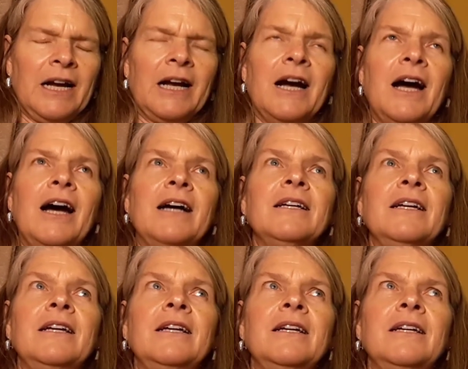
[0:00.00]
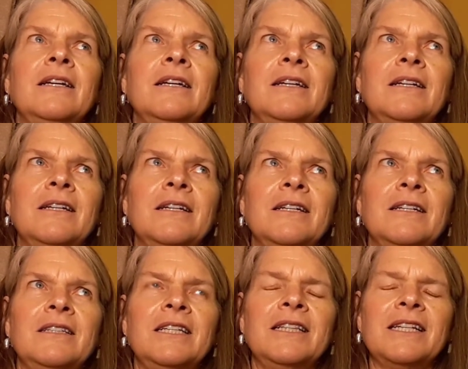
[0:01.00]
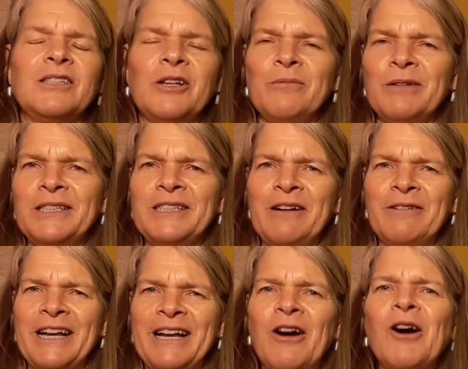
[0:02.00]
I think that's all I'm going to say right now.